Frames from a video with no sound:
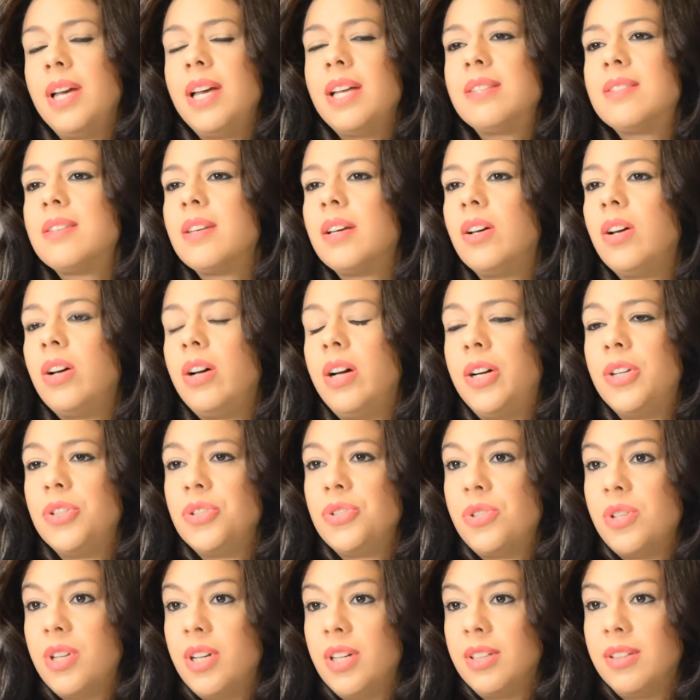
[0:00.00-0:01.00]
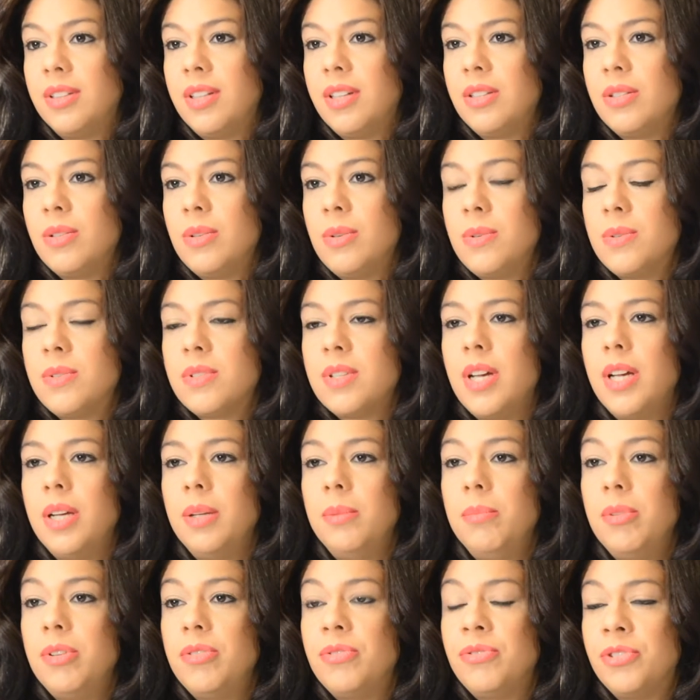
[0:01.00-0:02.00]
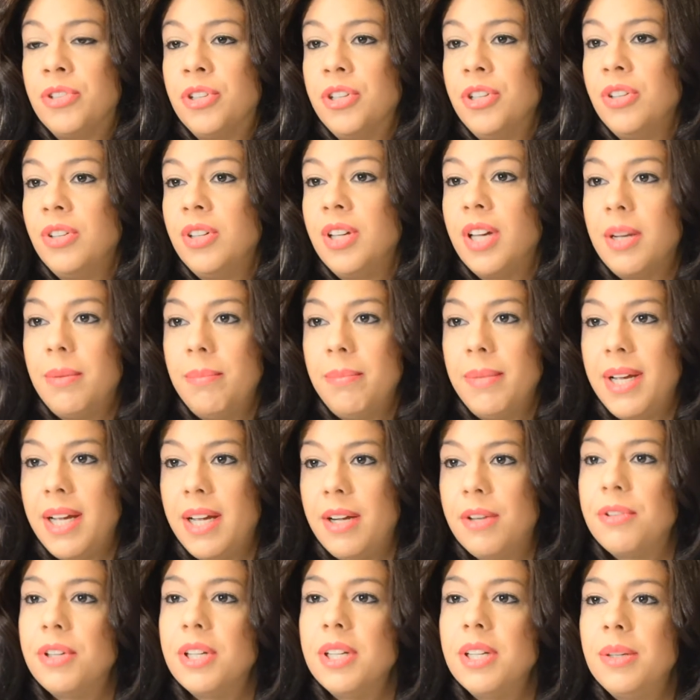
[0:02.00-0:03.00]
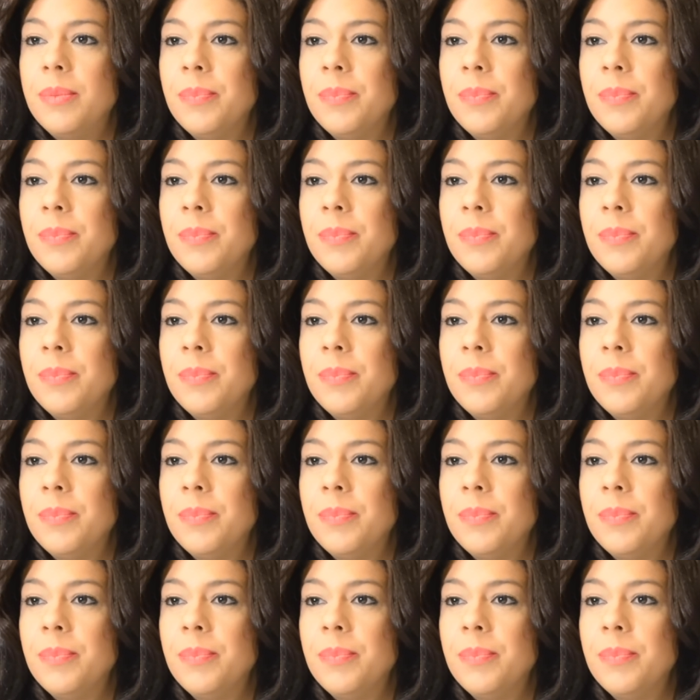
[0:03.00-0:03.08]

It's a contract that you sign before you get married.